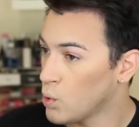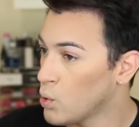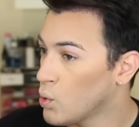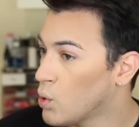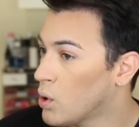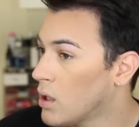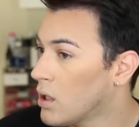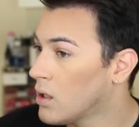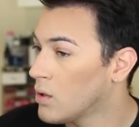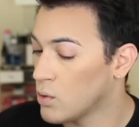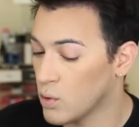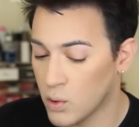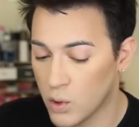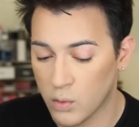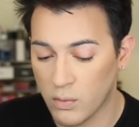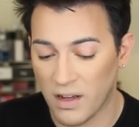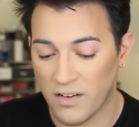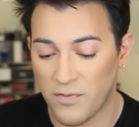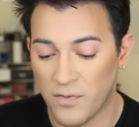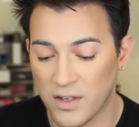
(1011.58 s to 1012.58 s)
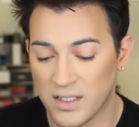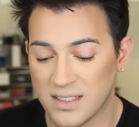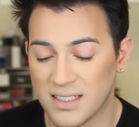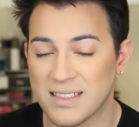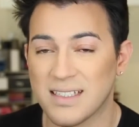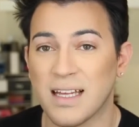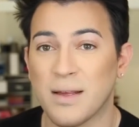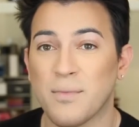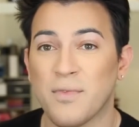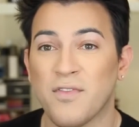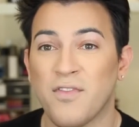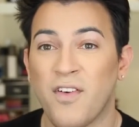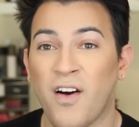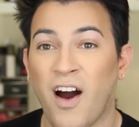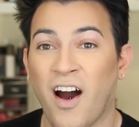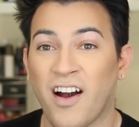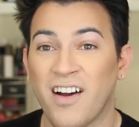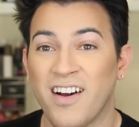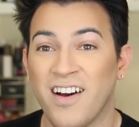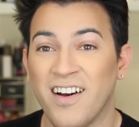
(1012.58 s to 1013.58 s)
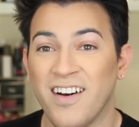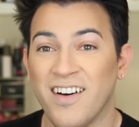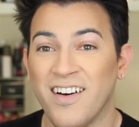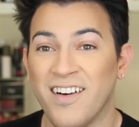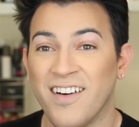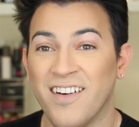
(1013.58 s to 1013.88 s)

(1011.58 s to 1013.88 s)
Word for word: Ooh, ooh, my foot is asleep. Fuck.